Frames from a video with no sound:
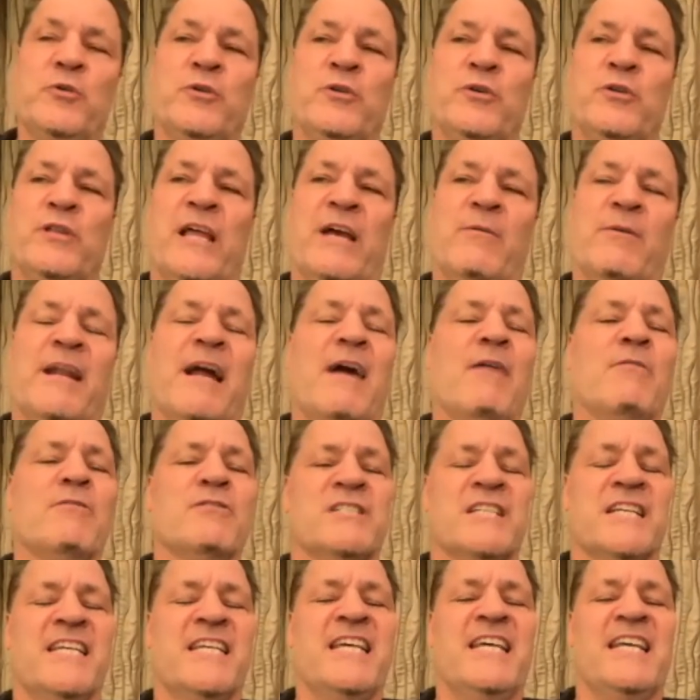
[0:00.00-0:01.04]
Like when I
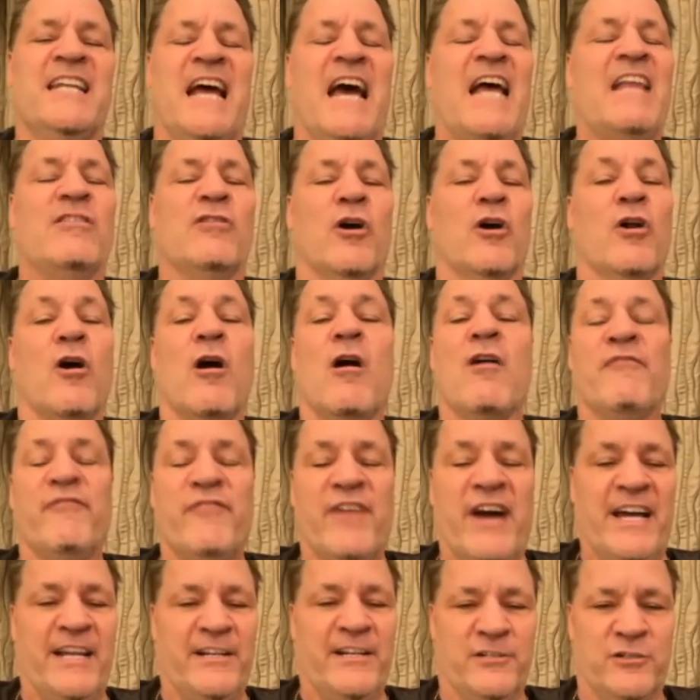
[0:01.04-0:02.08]
was a kid, I thought all
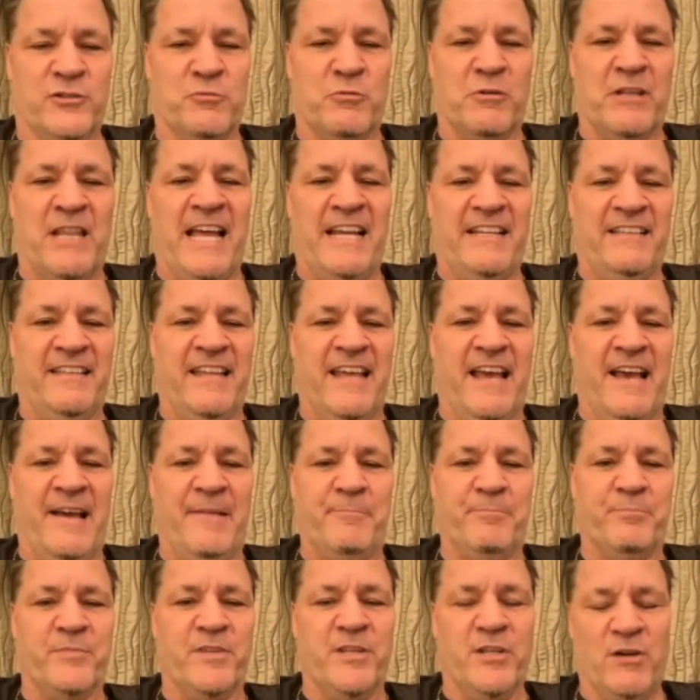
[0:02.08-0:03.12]
fighters were like that.
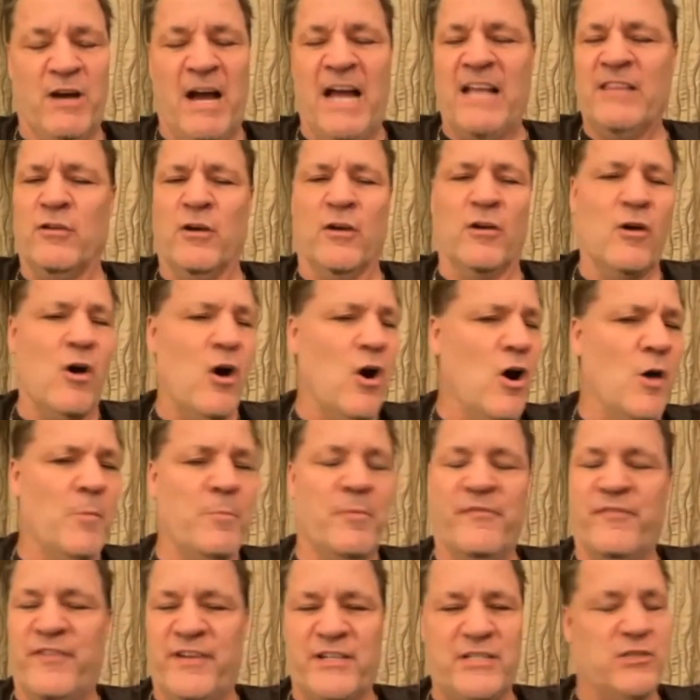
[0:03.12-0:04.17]
I thought all
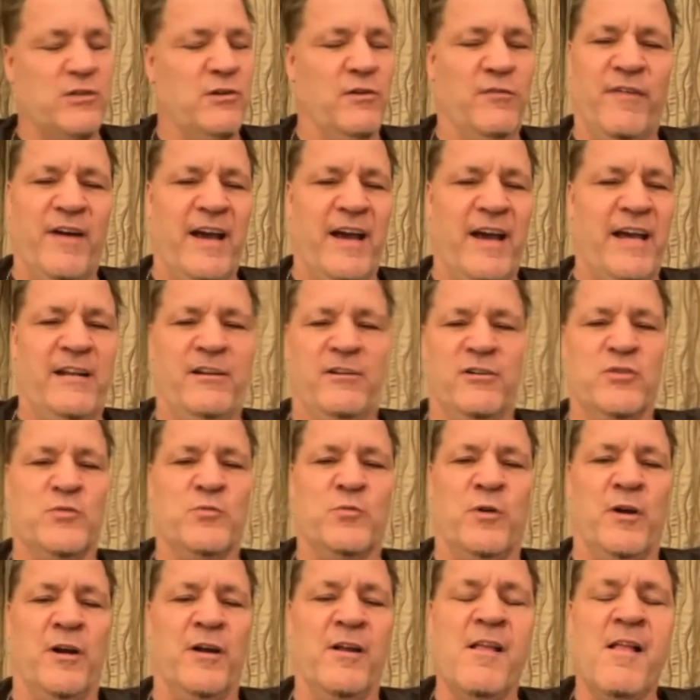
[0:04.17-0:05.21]
professional fighters
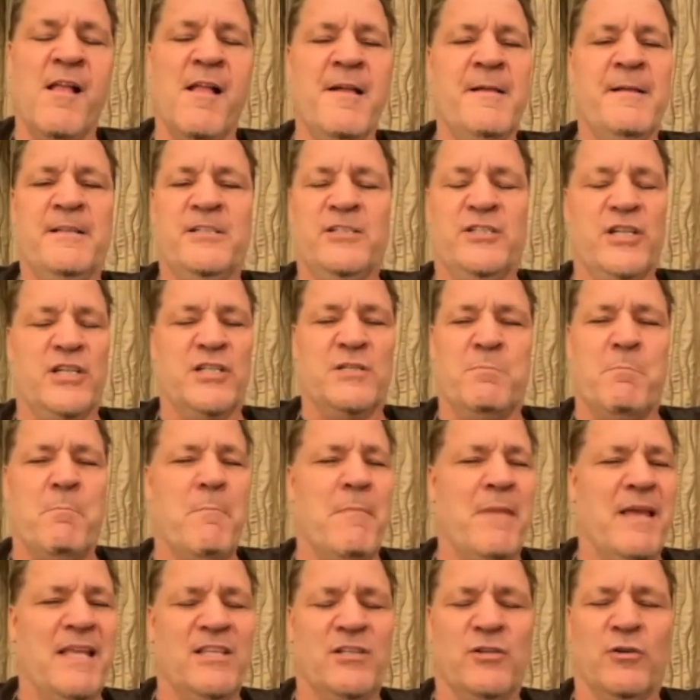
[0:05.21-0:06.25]
were just
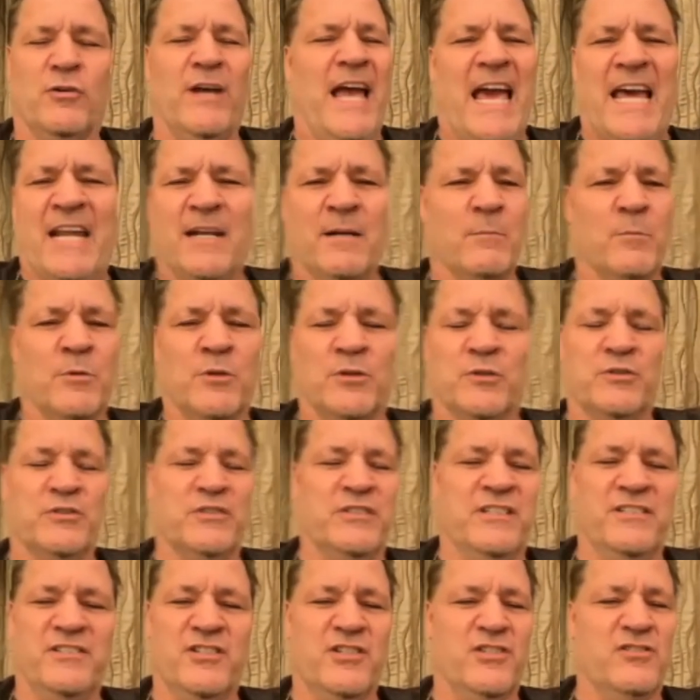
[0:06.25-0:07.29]
mental animals
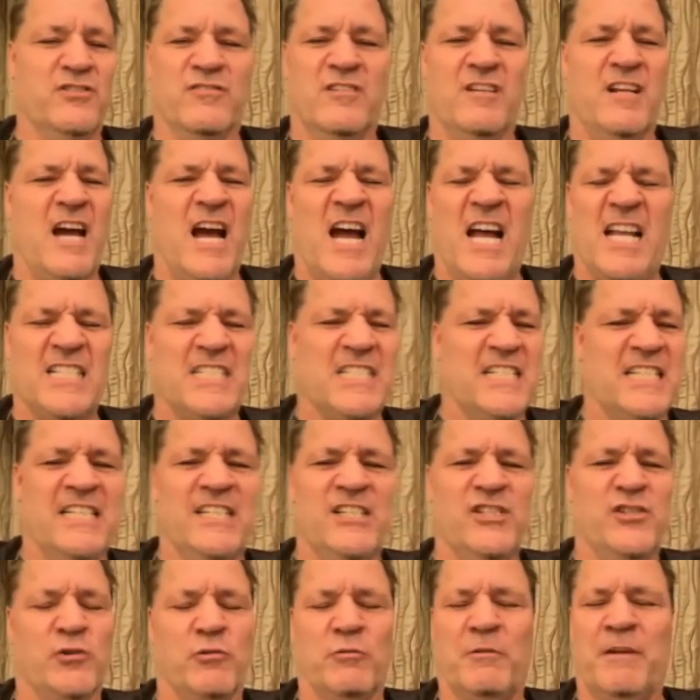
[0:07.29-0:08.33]
and just constantly
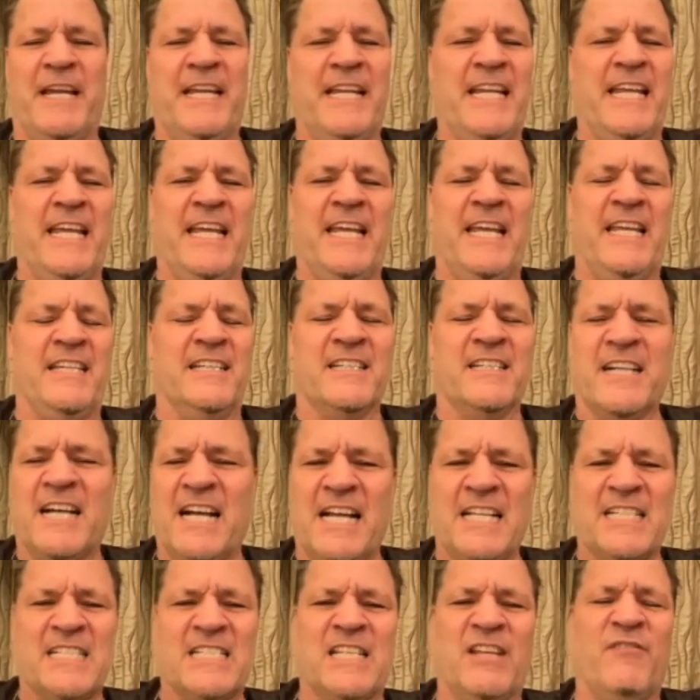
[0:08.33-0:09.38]
training and
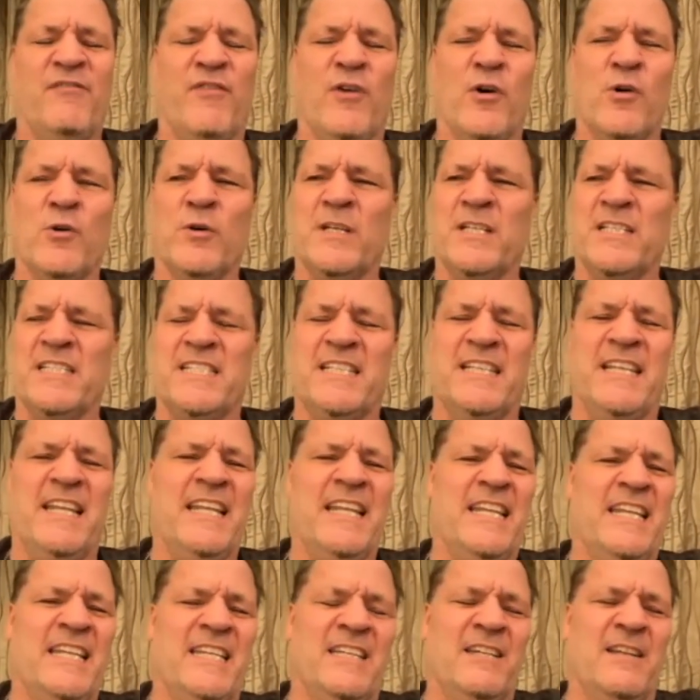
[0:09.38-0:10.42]
constantly focused, and they
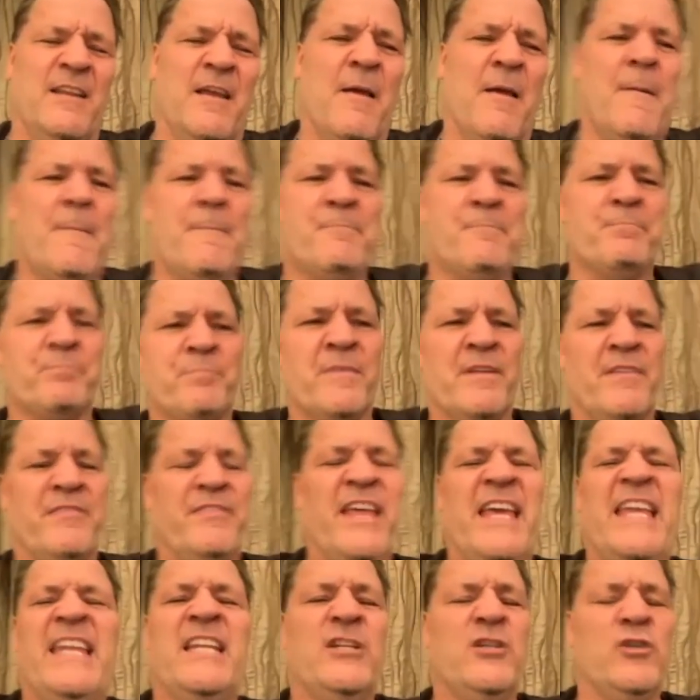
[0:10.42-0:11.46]
didn't
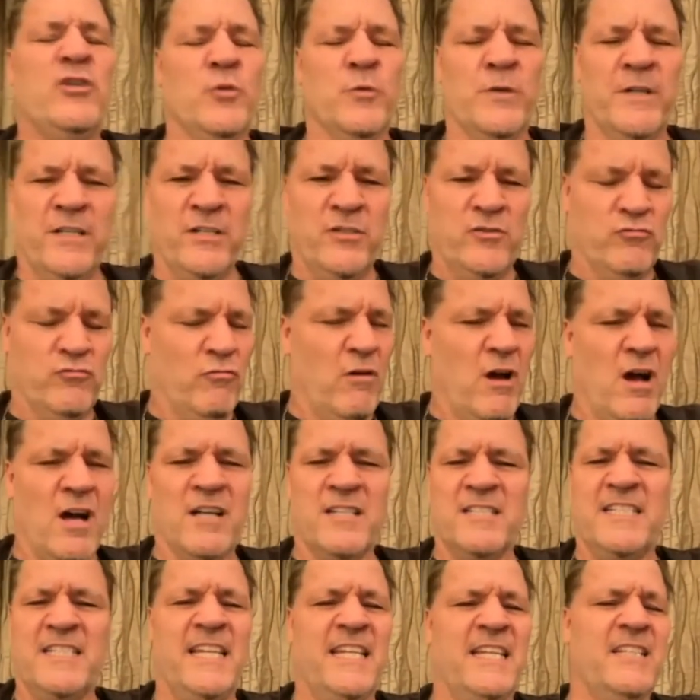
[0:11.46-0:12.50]
do any
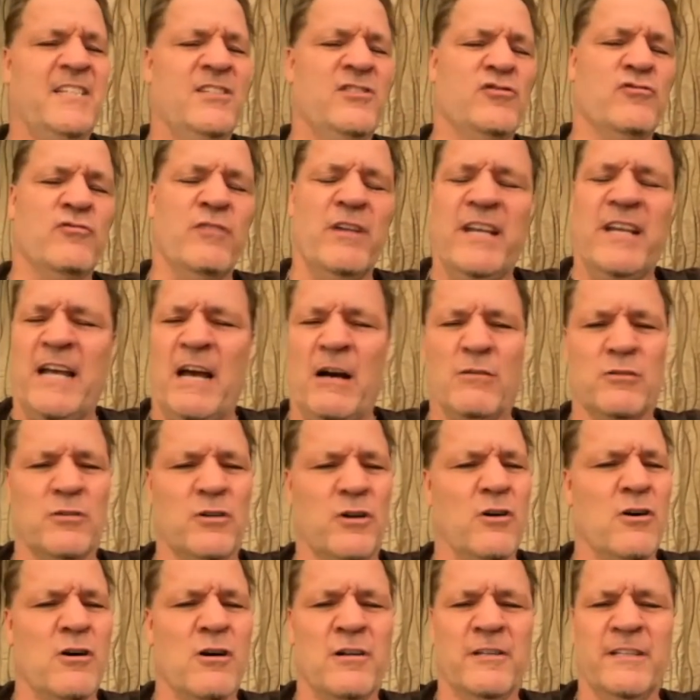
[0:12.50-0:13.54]
drugs, they didn't drink
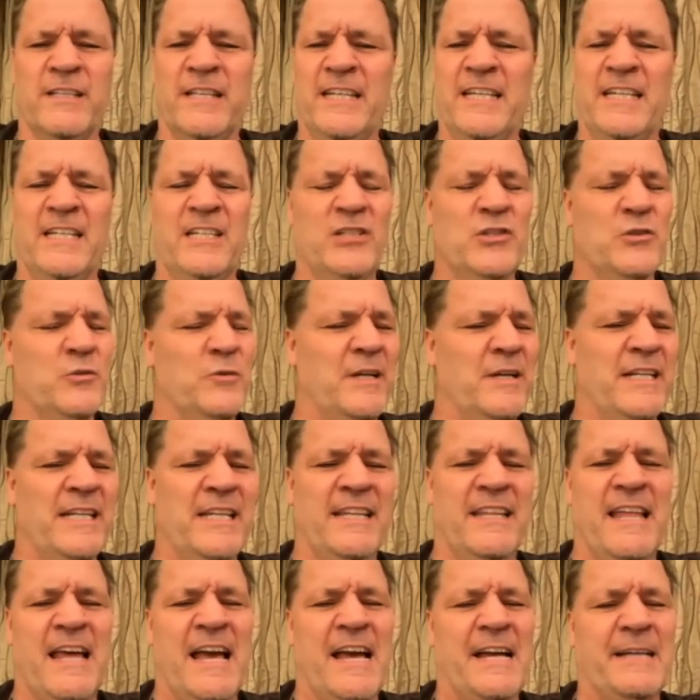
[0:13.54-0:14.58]
alcohol, they didn't do any
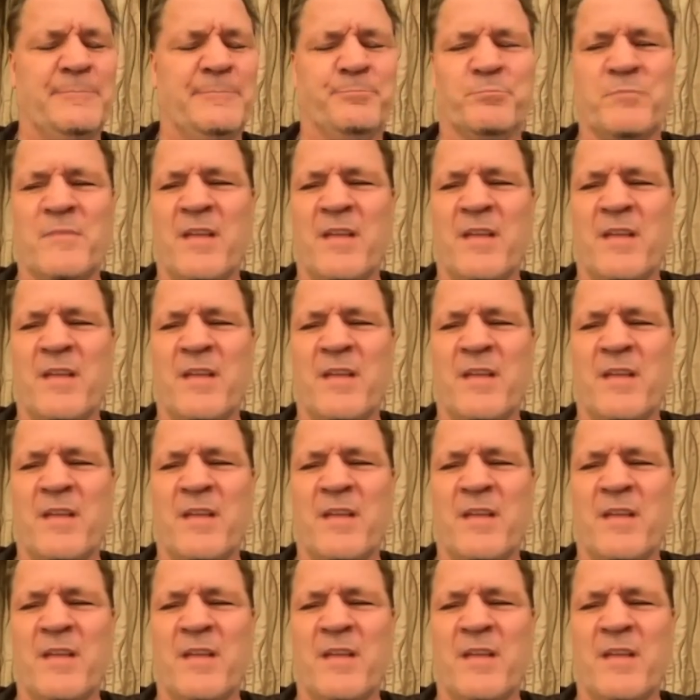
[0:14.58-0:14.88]
of that.